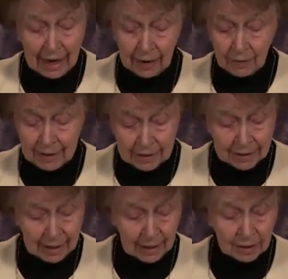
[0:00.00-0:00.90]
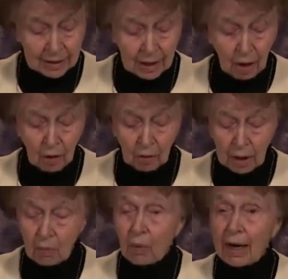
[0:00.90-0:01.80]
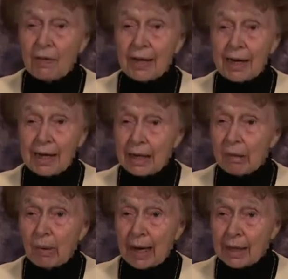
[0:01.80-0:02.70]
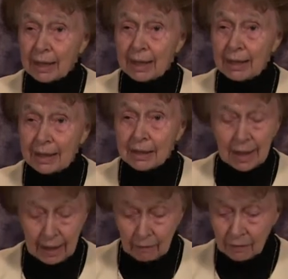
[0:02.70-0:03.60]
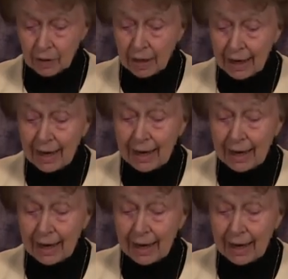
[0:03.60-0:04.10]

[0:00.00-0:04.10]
And this is the only way that anybody can get to heaven